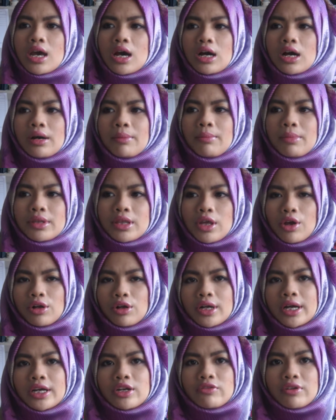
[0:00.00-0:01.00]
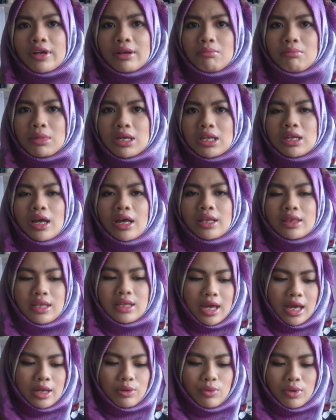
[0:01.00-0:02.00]
but they all kind of like meet at
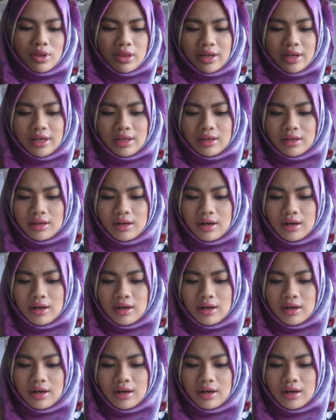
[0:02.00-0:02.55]
the end with like